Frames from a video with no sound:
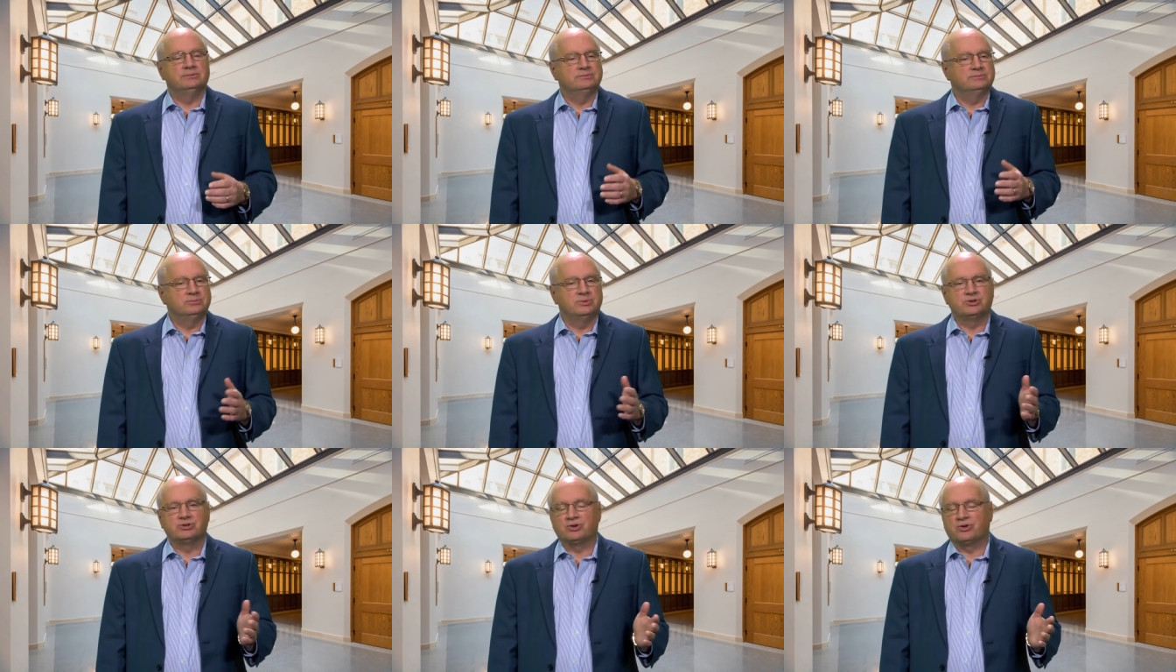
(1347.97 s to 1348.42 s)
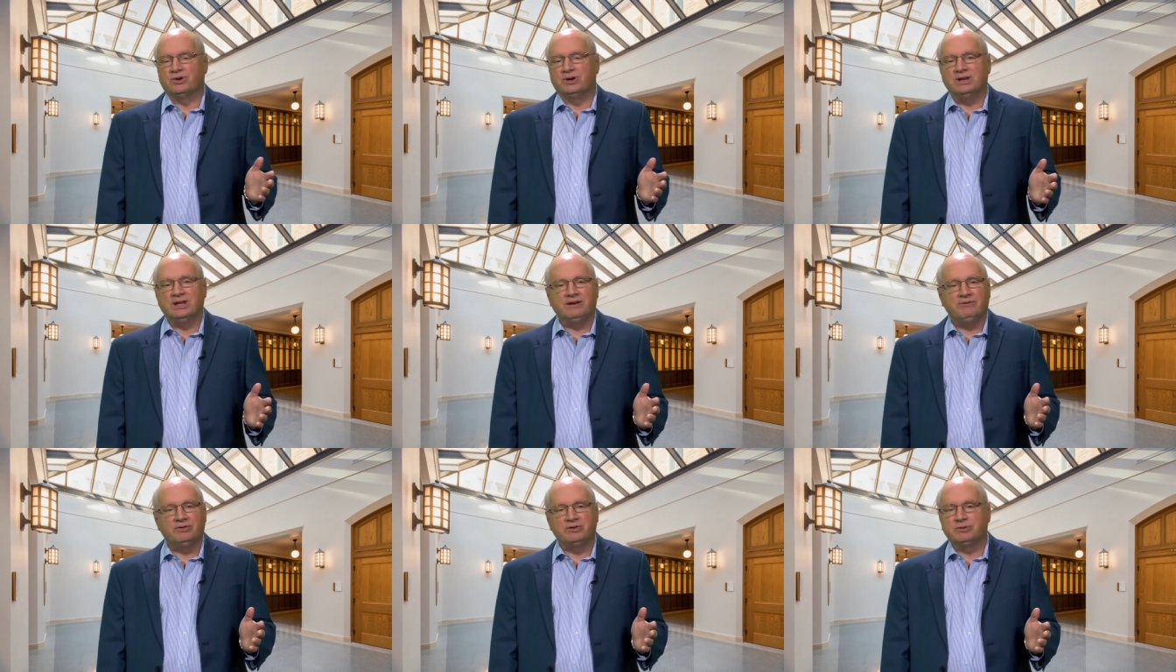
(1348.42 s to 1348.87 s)
which are
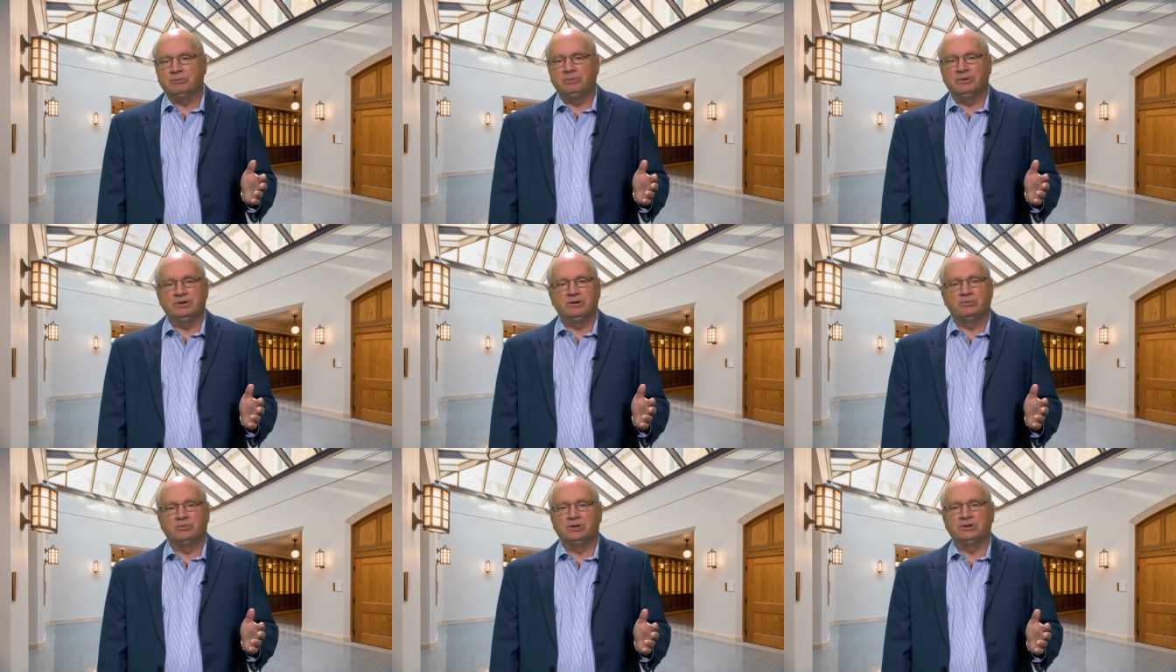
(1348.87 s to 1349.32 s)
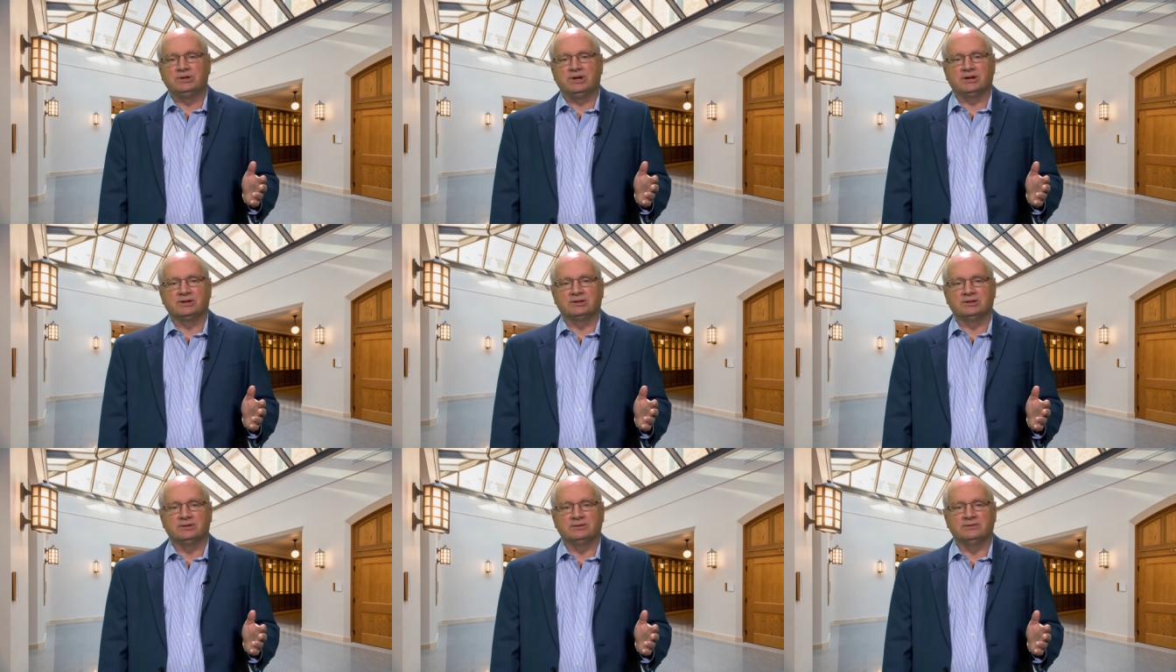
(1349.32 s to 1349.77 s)
inevitably
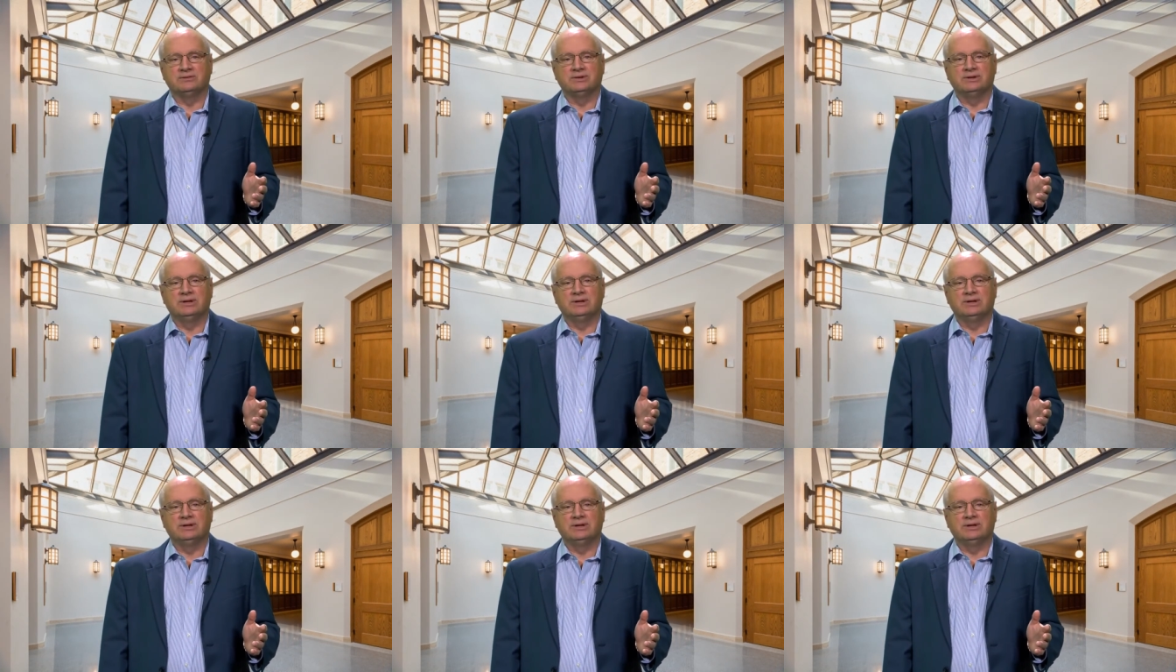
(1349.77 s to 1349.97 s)
reductive,